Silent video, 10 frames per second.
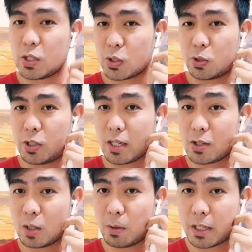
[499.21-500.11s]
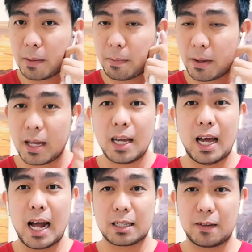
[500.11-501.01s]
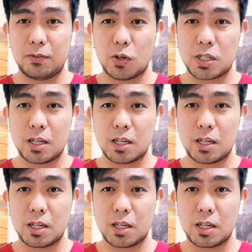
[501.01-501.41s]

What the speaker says: So just double tap, active noise